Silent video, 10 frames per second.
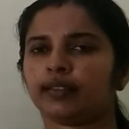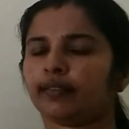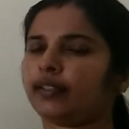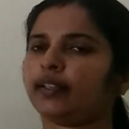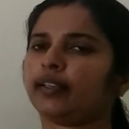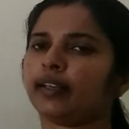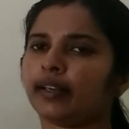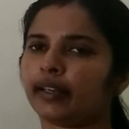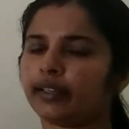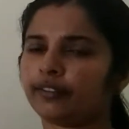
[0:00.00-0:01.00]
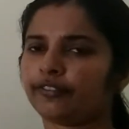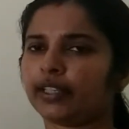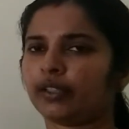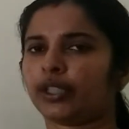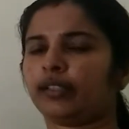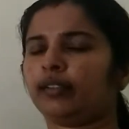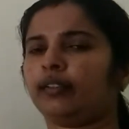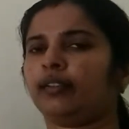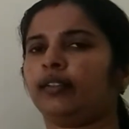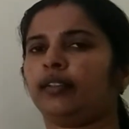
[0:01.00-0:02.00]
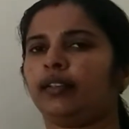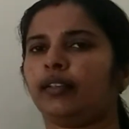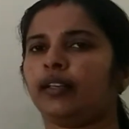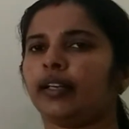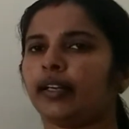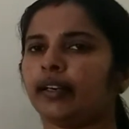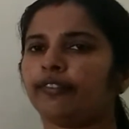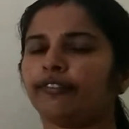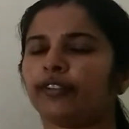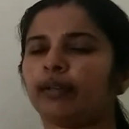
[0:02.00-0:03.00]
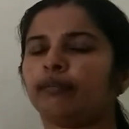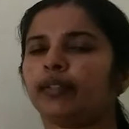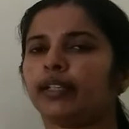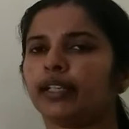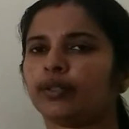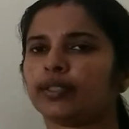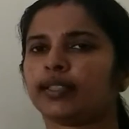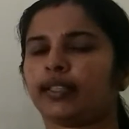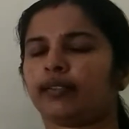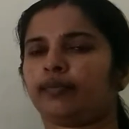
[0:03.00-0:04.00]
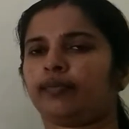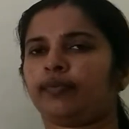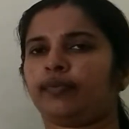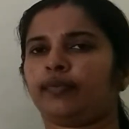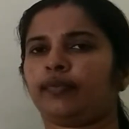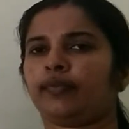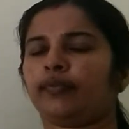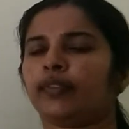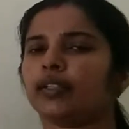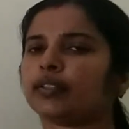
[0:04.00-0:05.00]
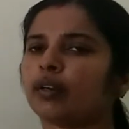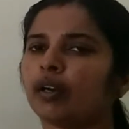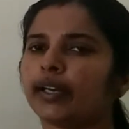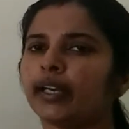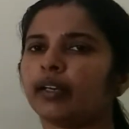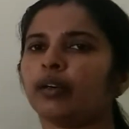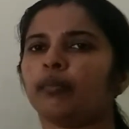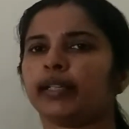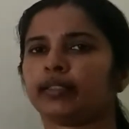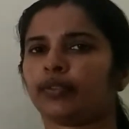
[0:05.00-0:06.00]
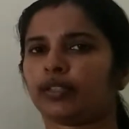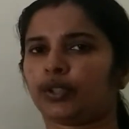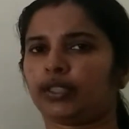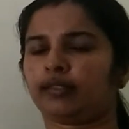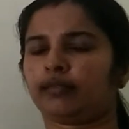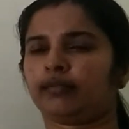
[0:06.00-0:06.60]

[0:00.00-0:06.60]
then any function f from D to C is called a complex function.